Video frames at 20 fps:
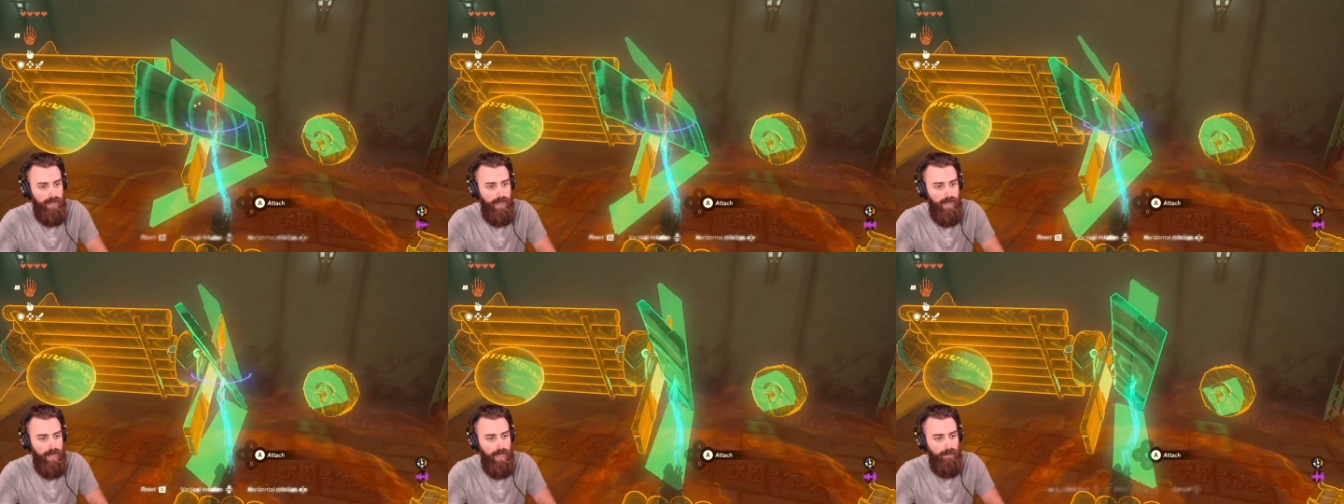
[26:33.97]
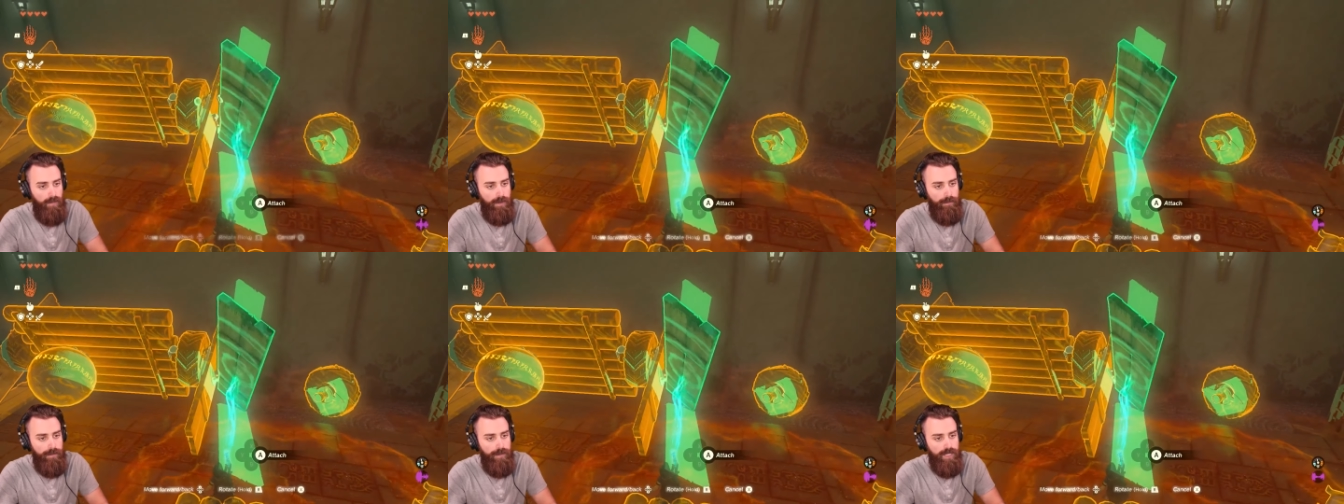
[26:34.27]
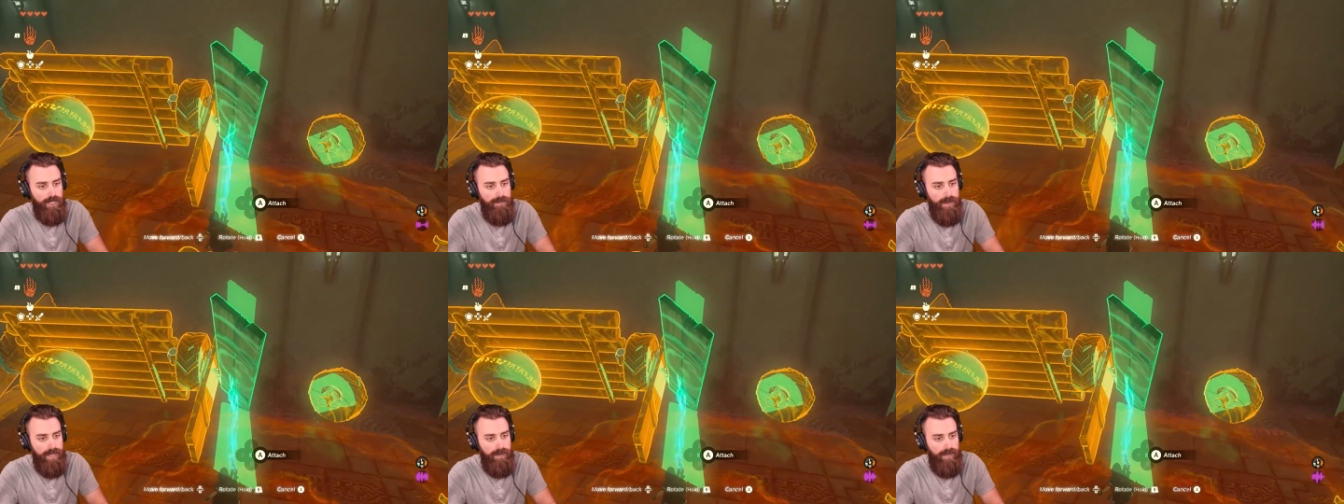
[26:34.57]
Uh, what if we
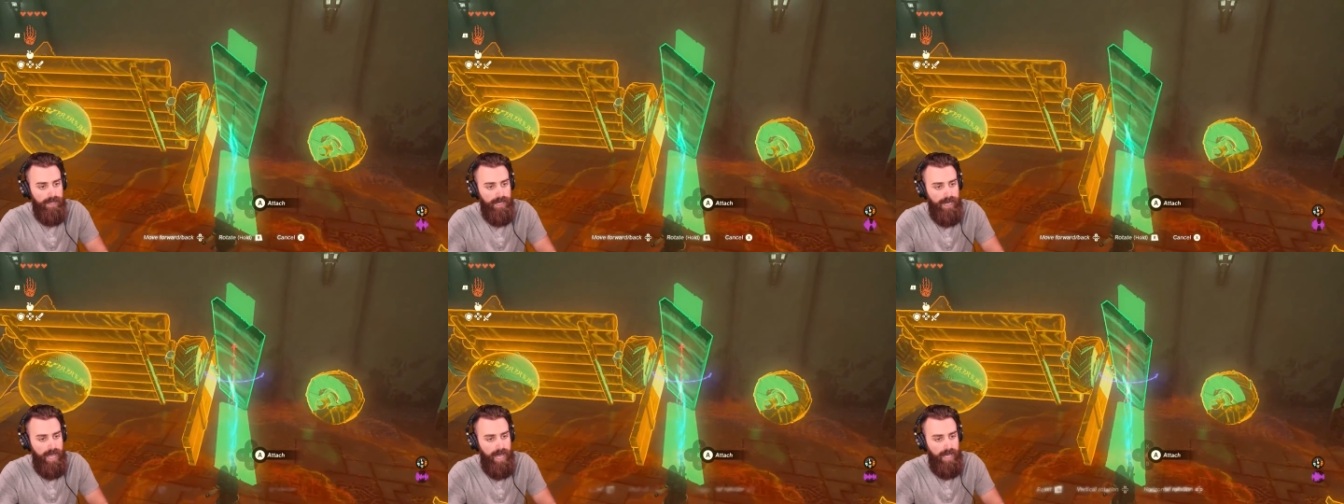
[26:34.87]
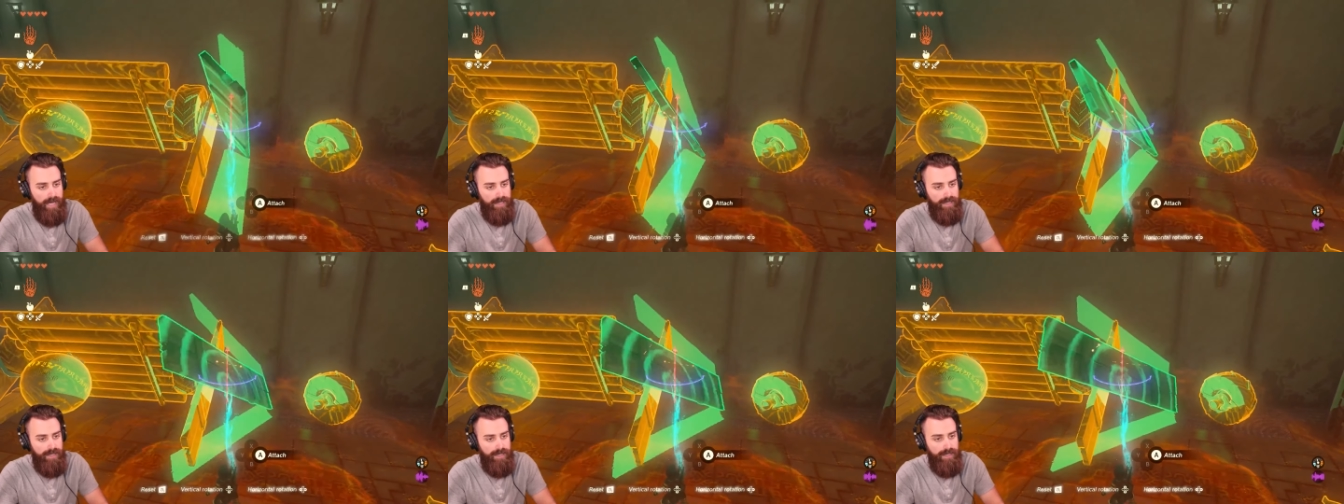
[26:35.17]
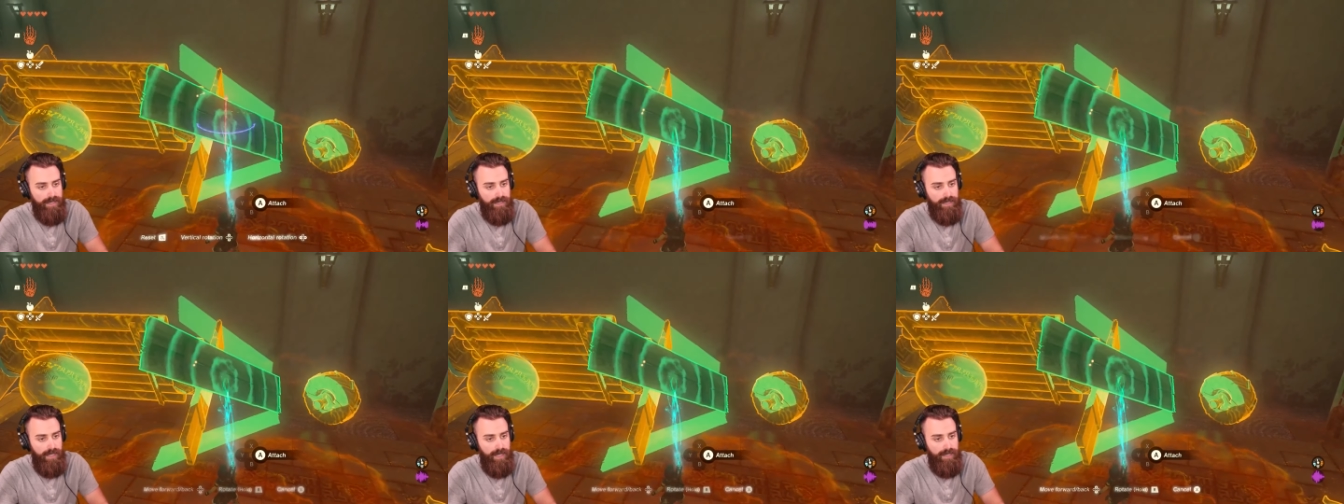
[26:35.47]
just make it like an
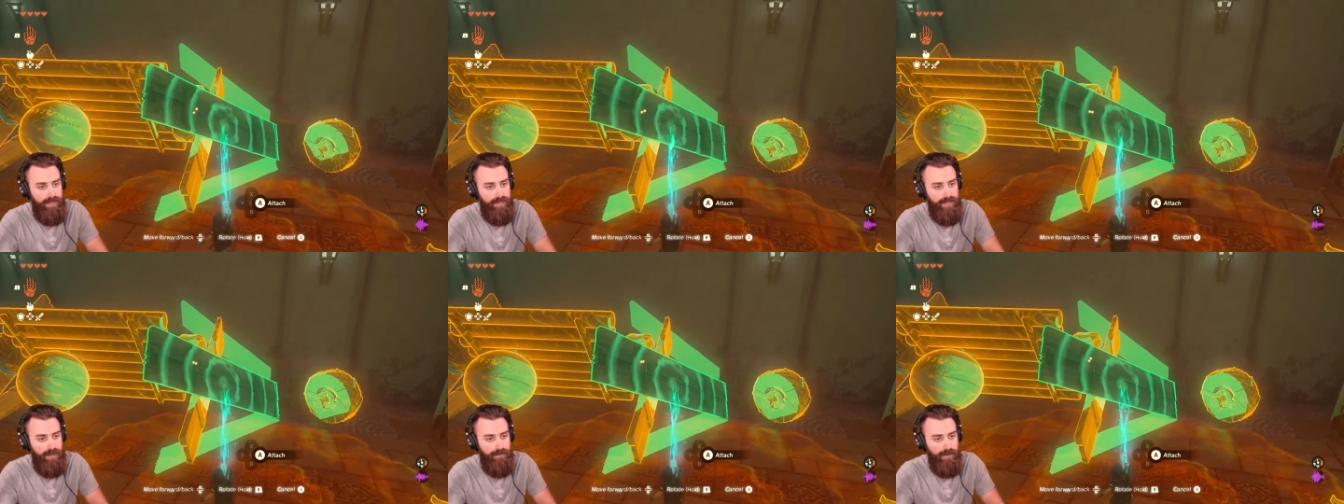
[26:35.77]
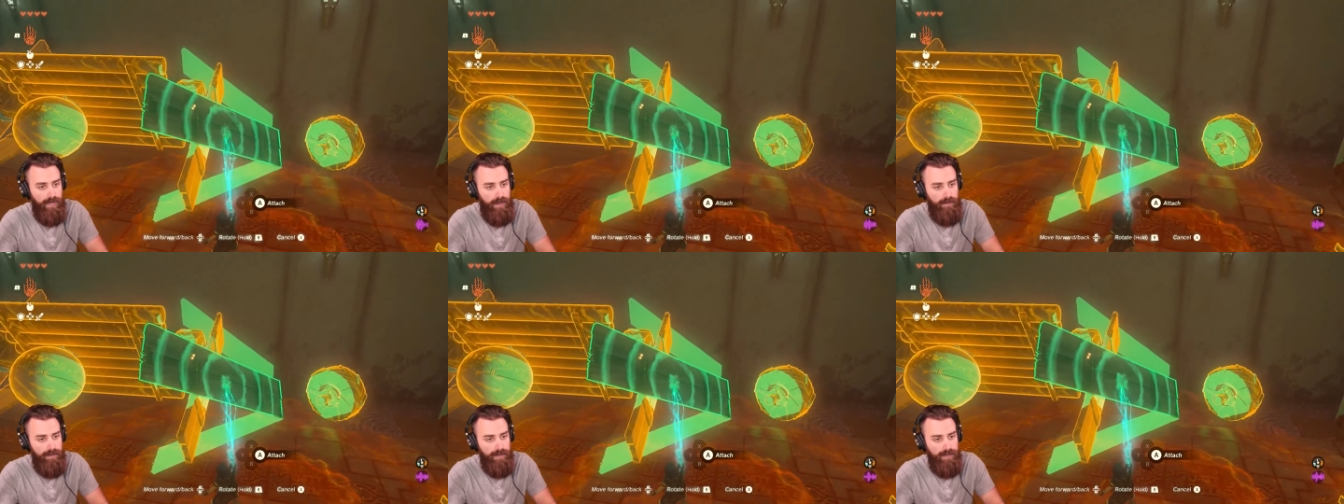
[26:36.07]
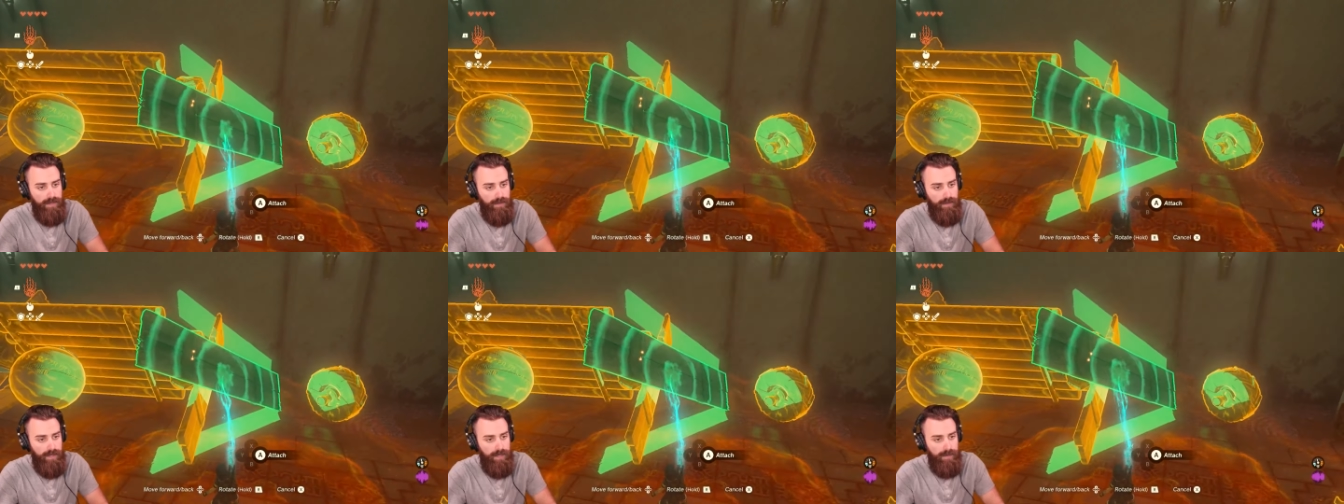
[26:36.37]
X instead of what I was
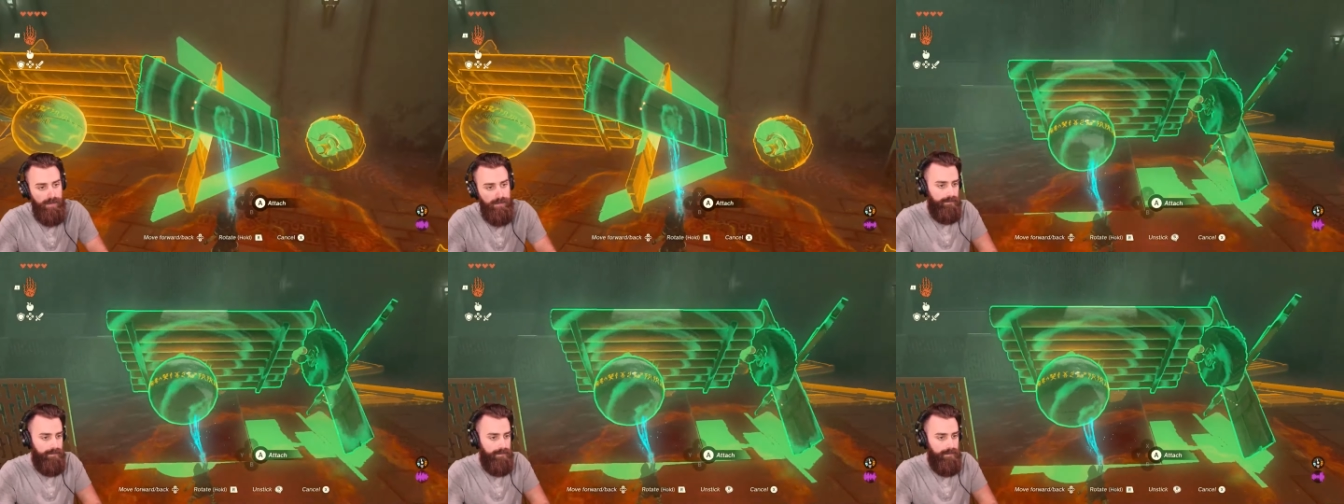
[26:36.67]
doing?